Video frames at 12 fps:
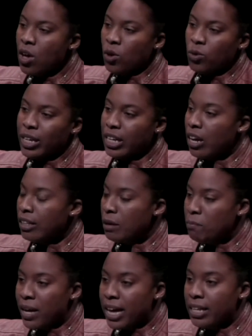who get on the
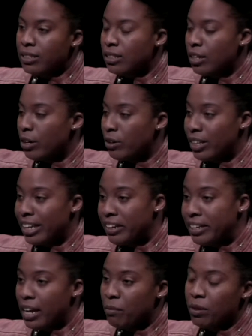bus to go to their
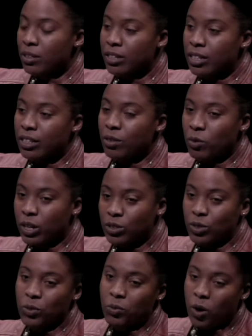neighborhood, the ones
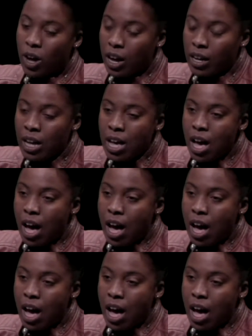who walk